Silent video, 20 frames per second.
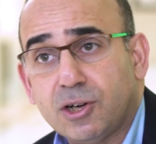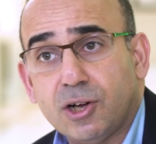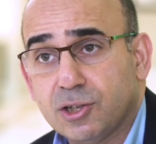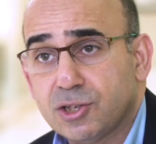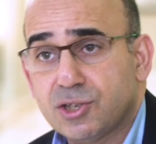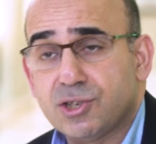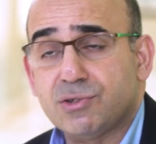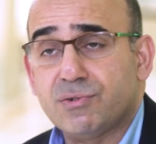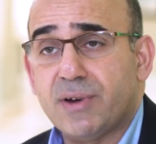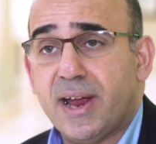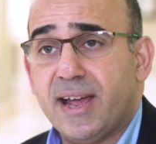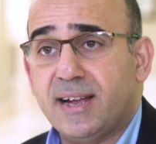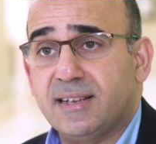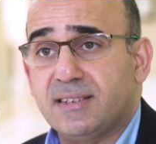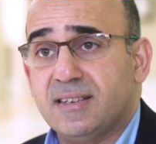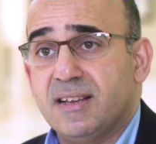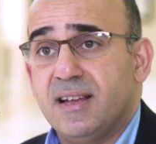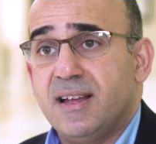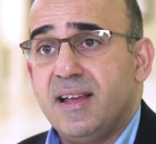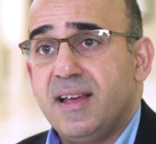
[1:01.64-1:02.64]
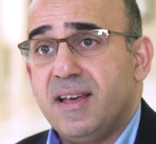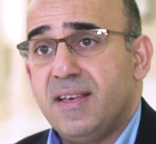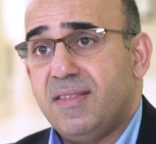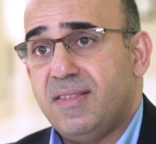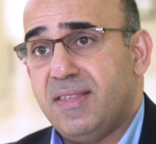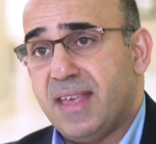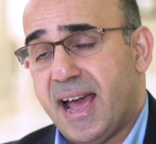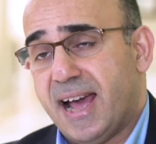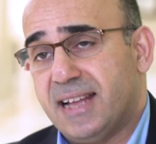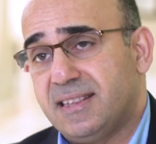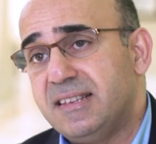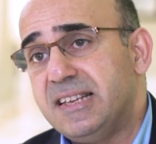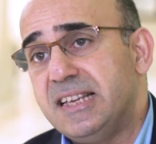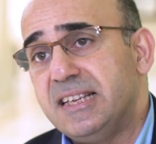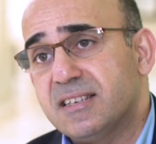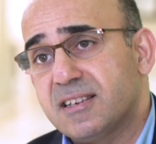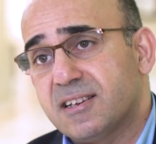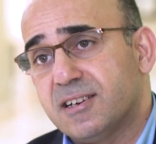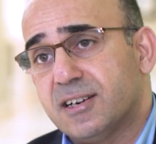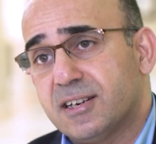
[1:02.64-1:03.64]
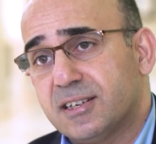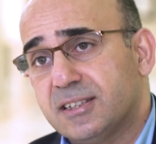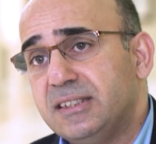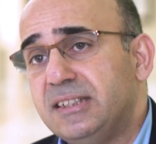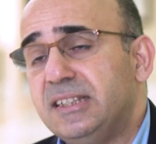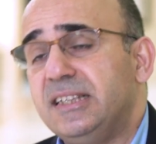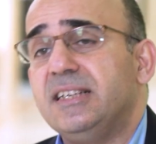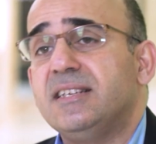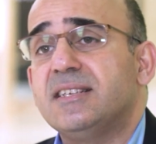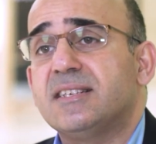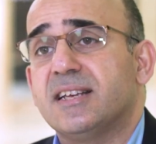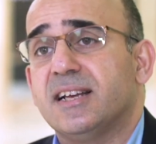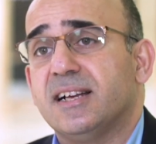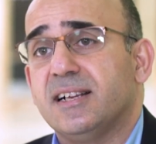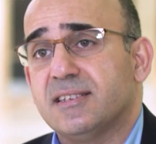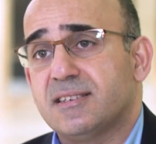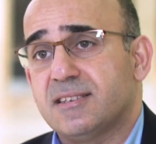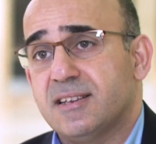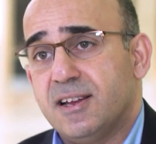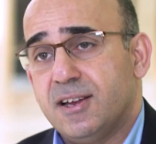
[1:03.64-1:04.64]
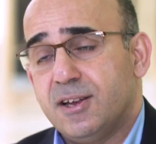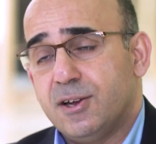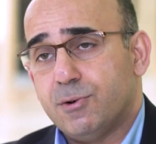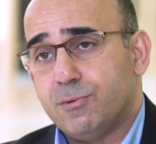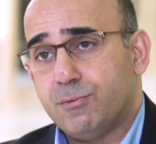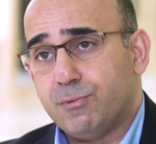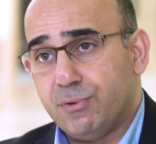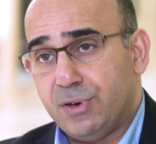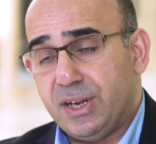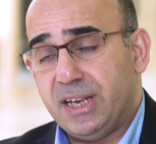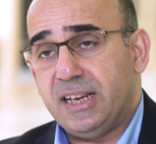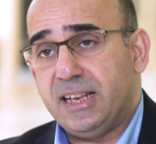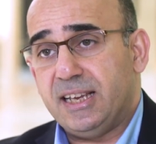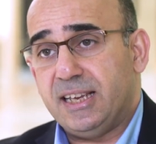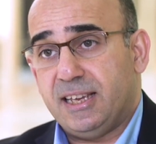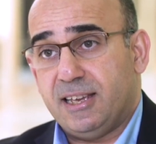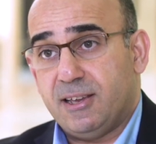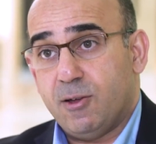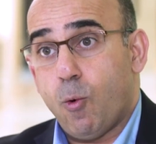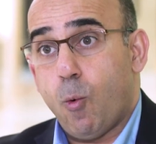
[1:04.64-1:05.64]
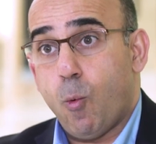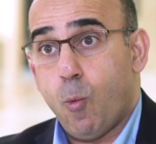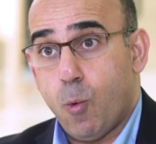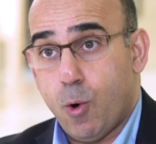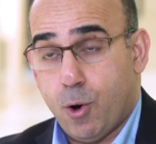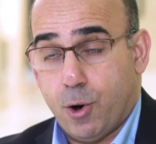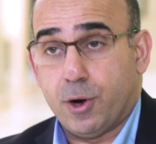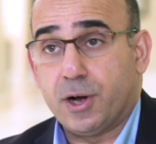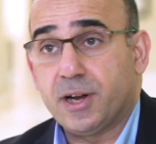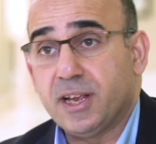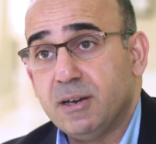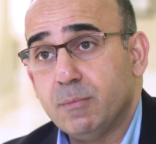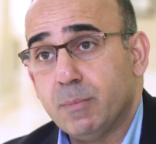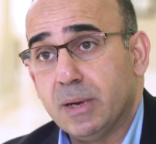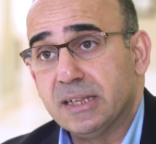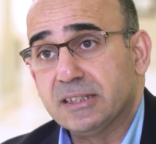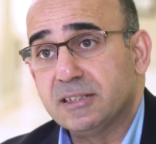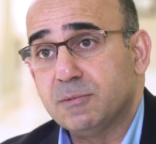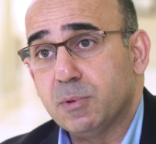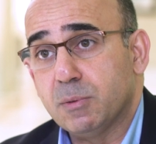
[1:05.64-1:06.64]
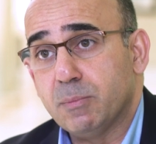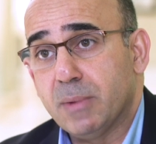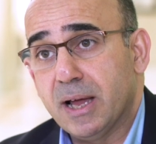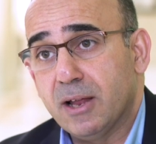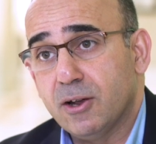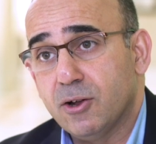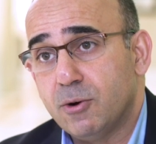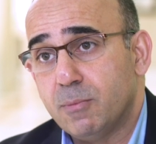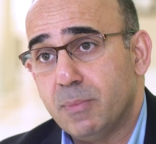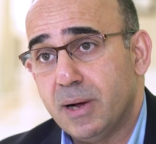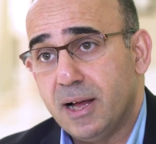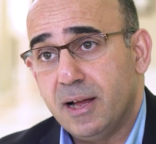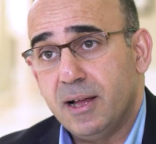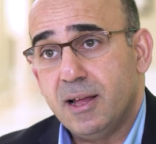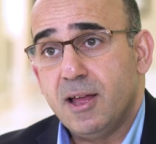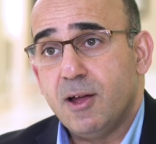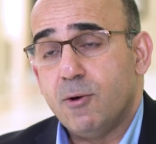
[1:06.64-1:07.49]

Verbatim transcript: constructs, that these CAR T-cells really work in multiple myeloma.